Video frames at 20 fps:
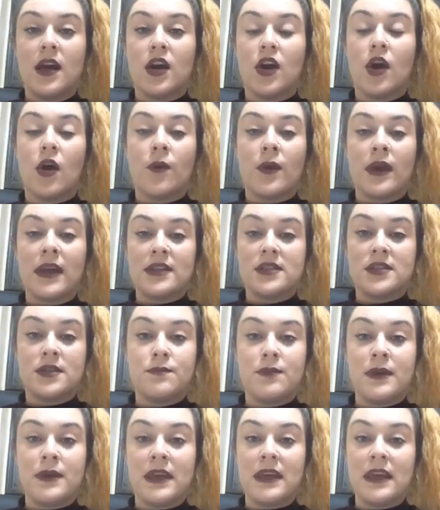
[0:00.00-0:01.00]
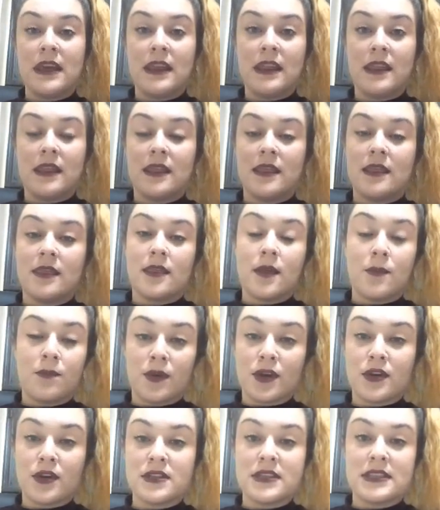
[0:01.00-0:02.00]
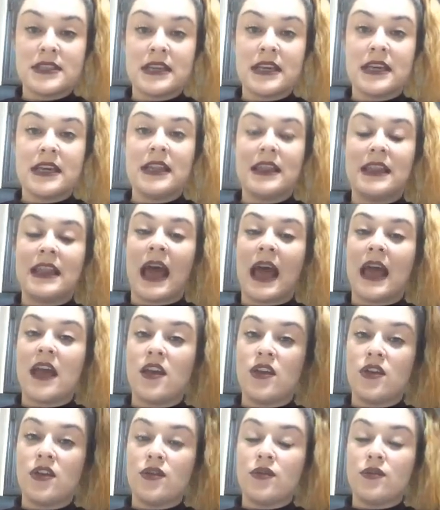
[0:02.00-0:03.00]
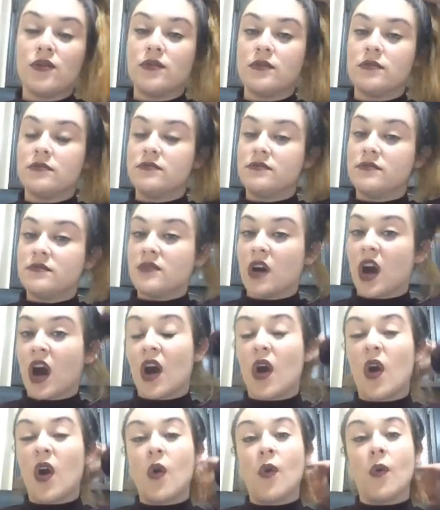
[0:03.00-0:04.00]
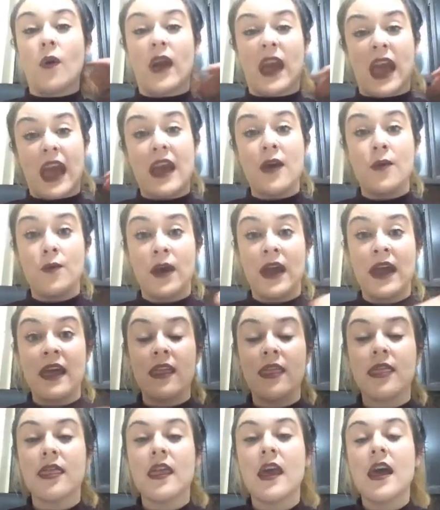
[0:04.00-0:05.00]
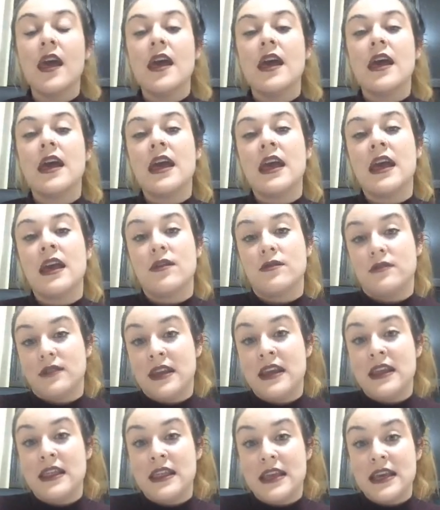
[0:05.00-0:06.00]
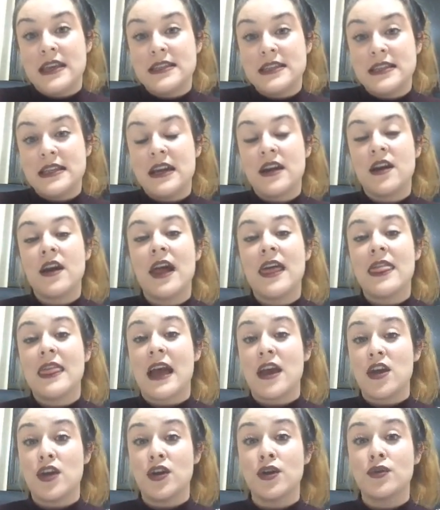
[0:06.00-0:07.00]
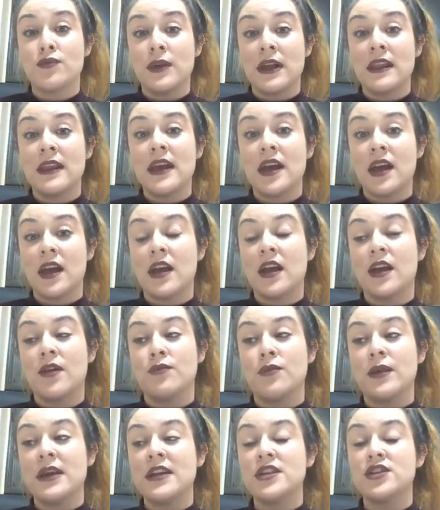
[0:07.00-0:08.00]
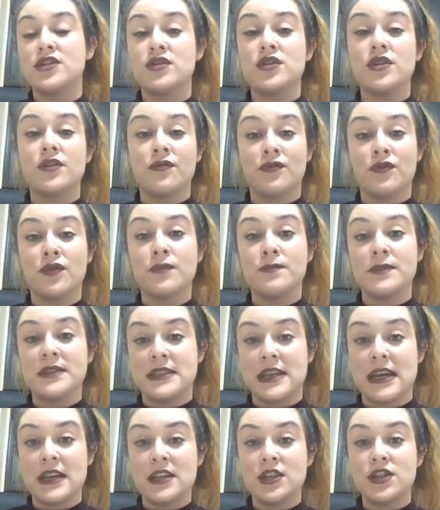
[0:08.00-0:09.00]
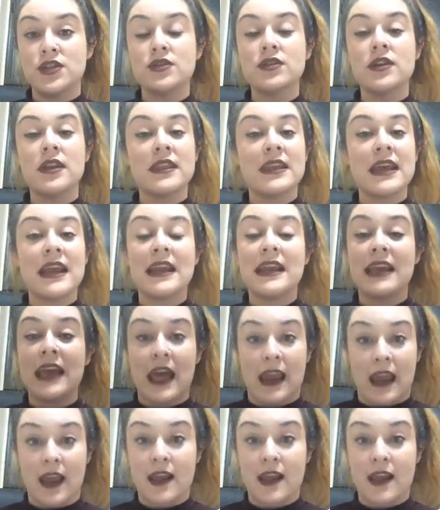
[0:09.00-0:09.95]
going to be the person that you are okay with in this year and that you're really going to reach to your full potential, then get